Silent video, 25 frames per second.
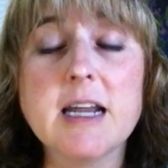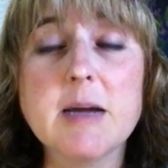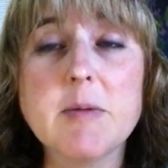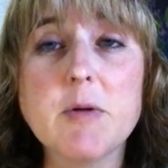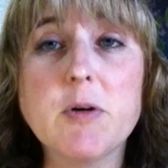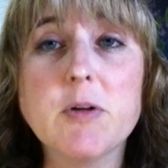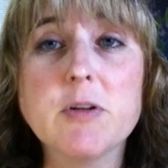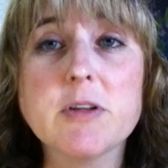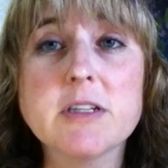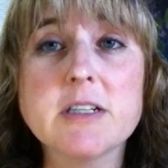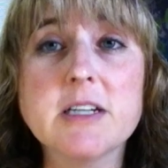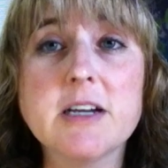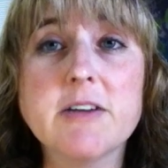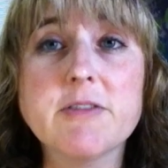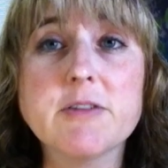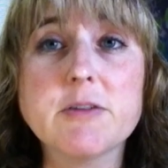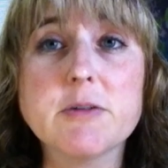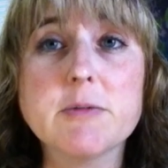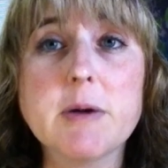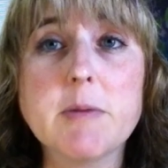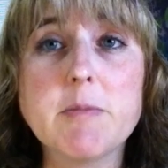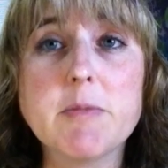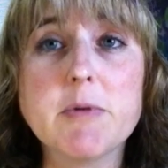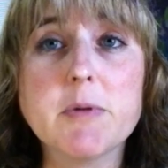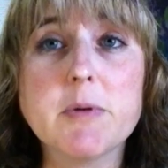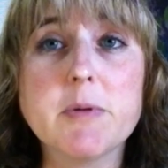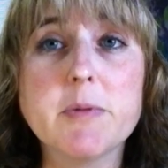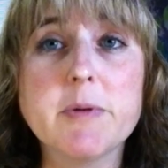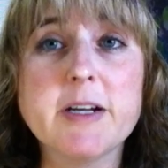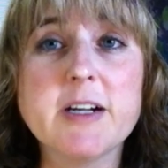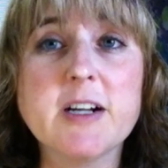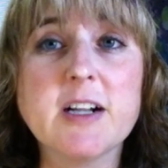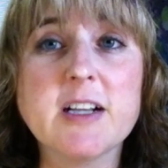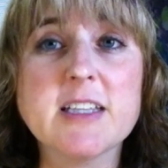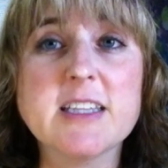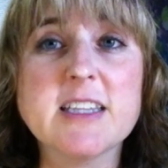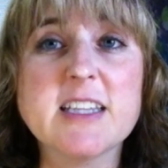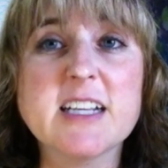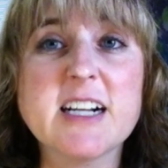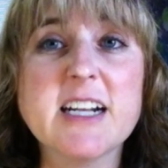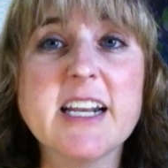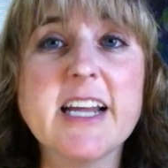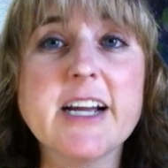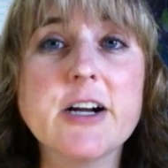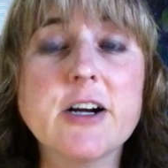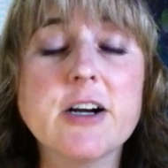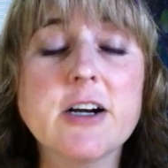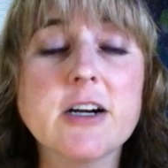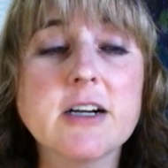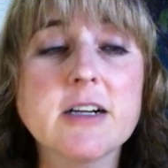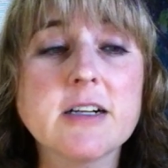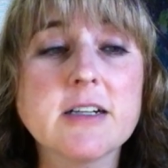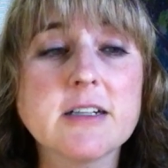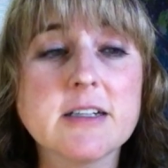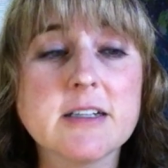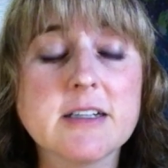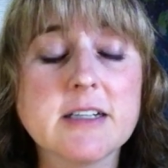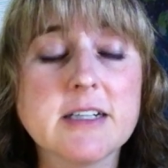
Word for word: I'm old enough to remember when we called it the clicker,